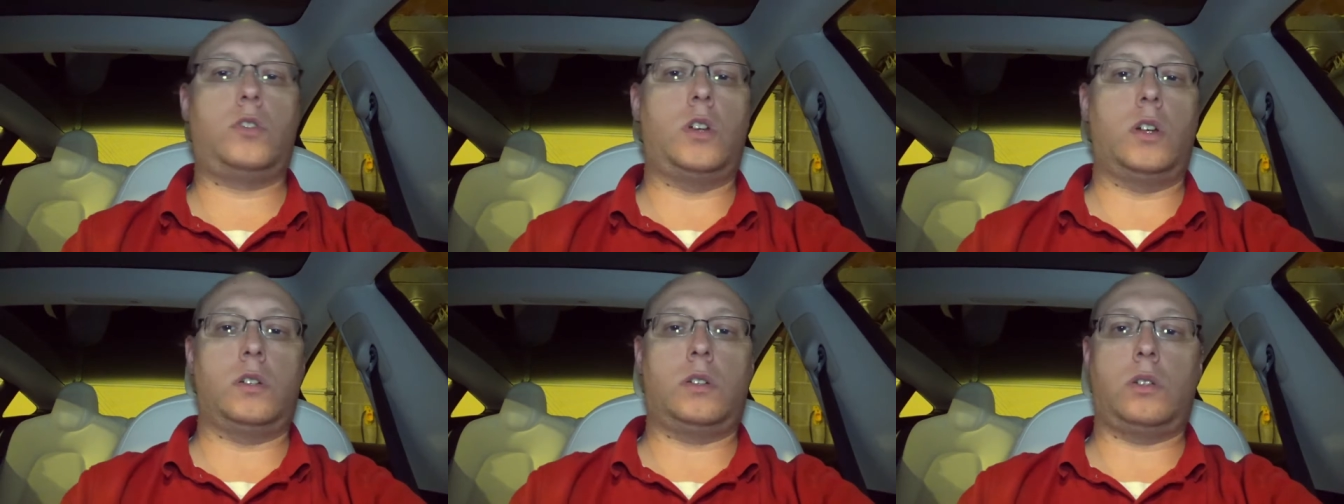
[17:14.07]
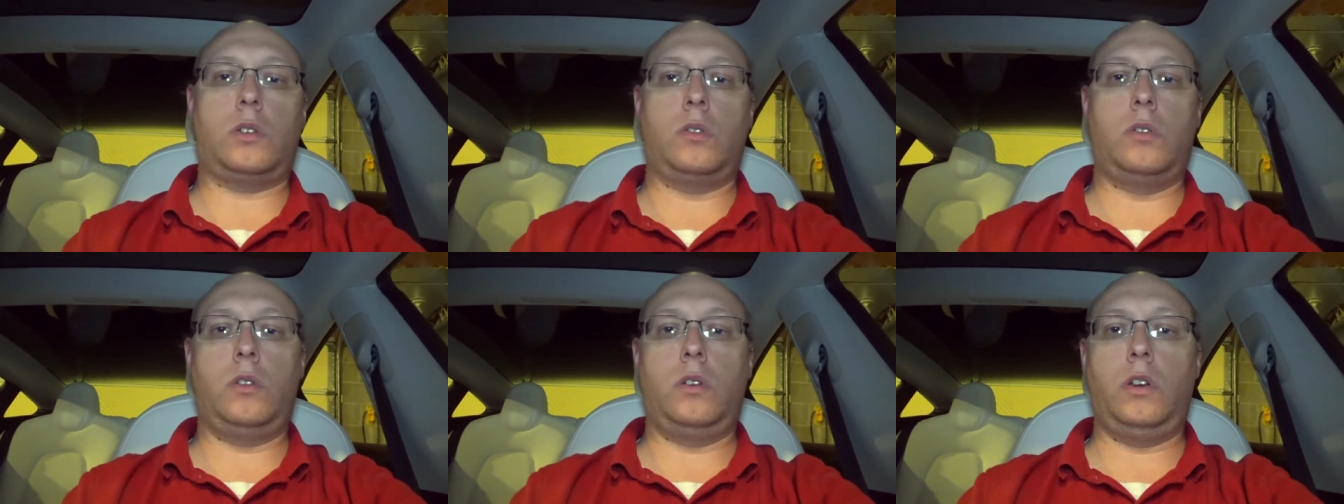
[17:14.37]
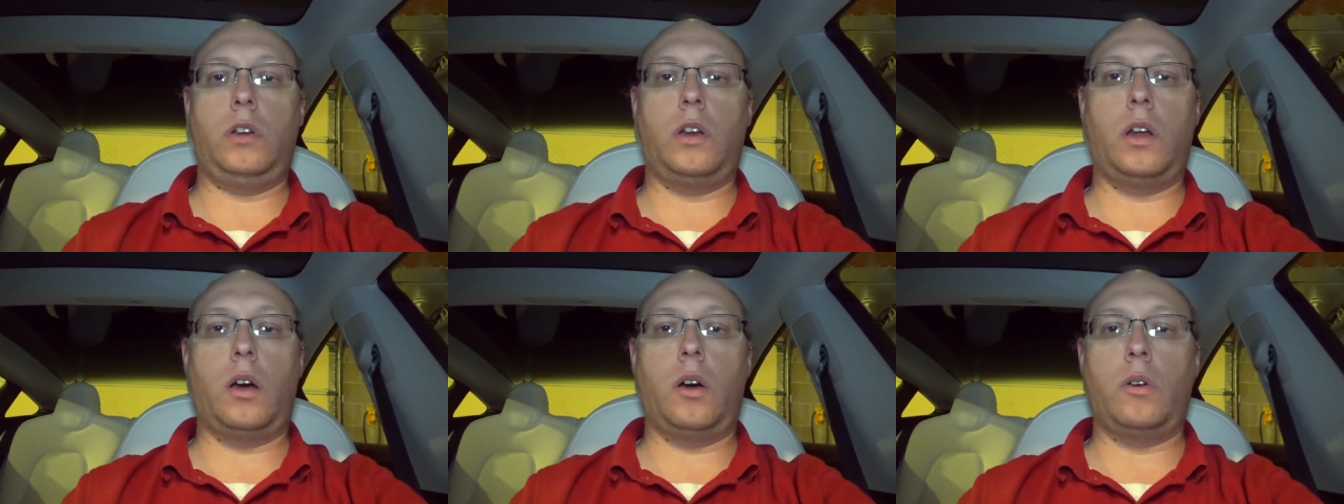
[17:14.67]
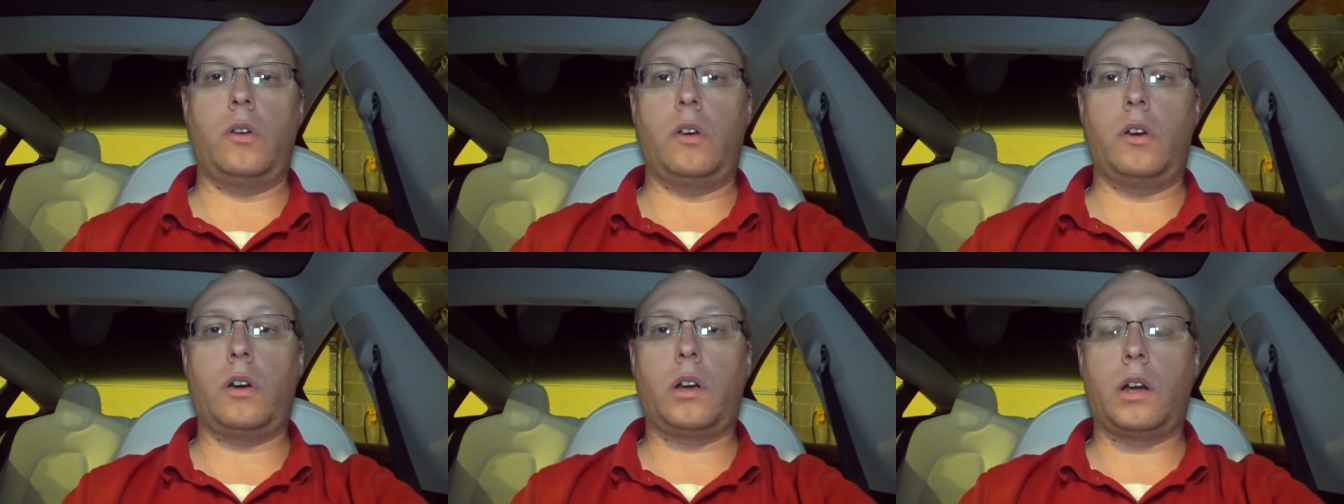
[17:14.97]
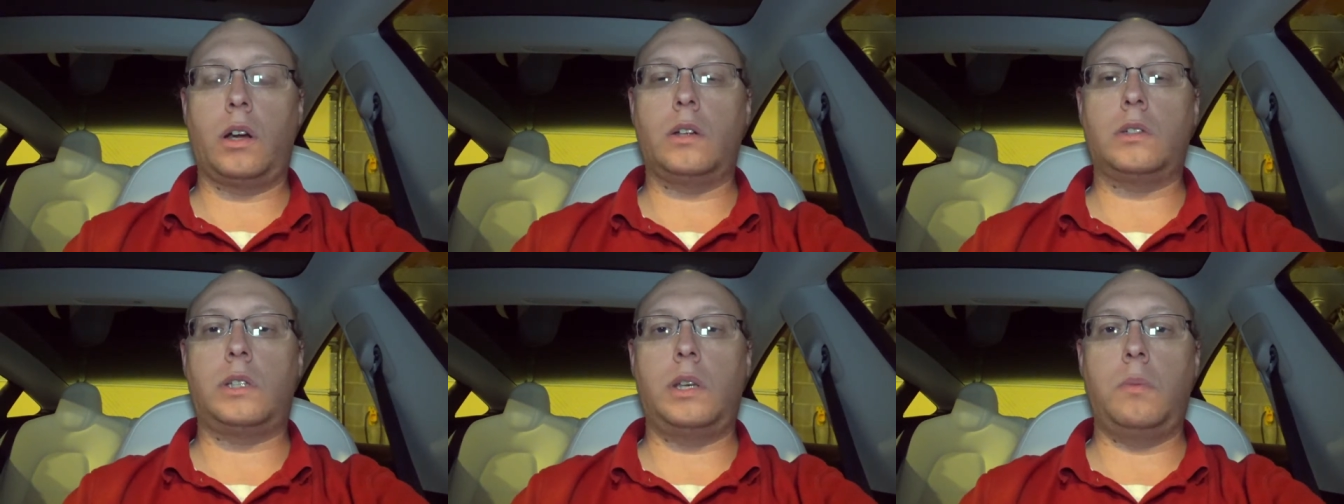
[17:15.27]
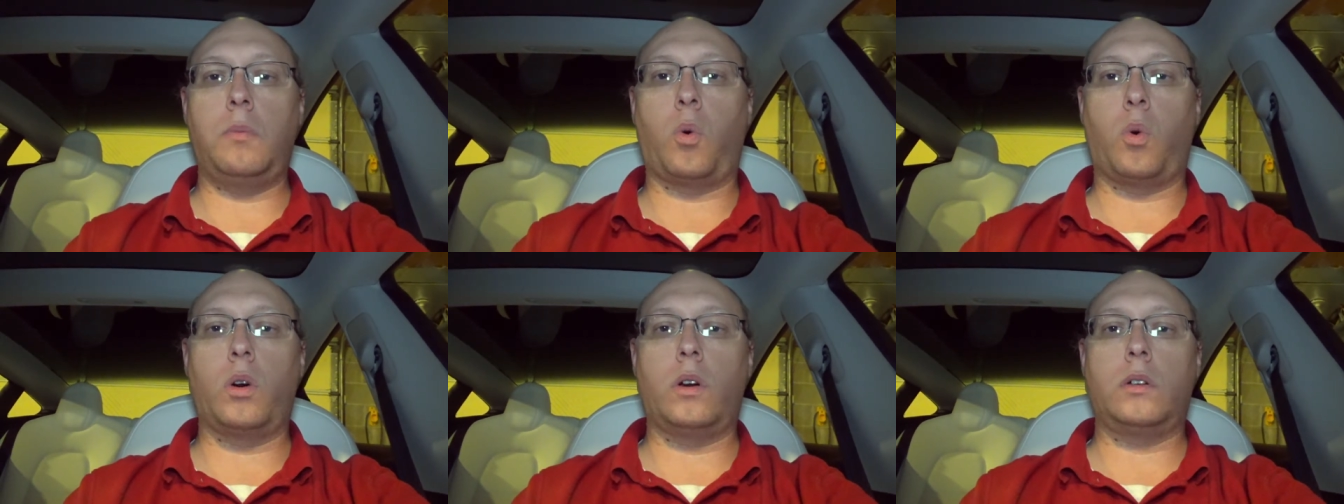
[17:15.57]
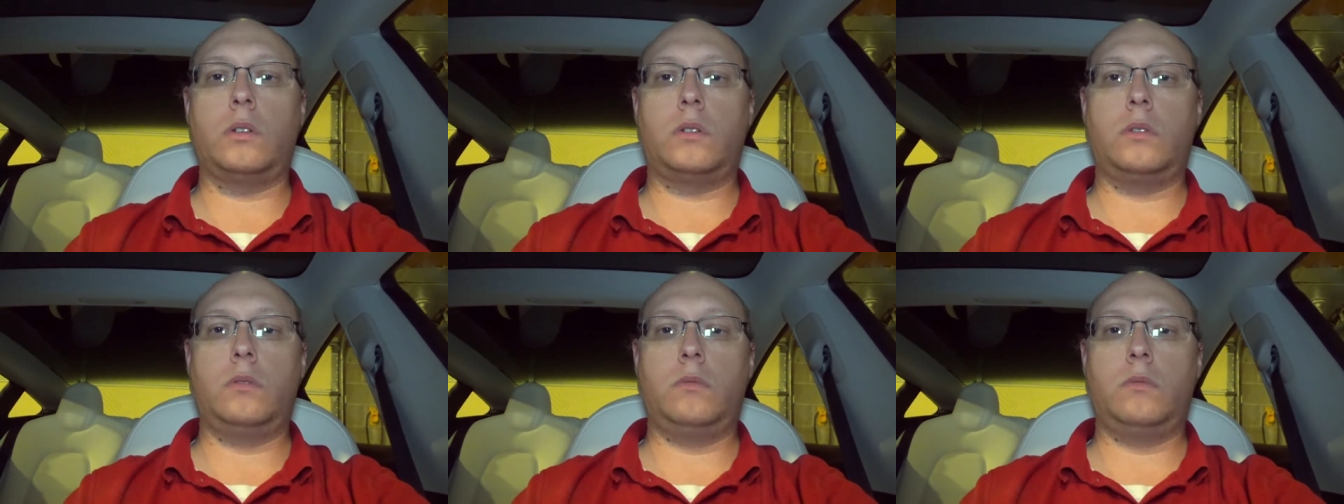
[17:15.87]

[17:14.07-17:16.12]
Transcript: just, you're going to see more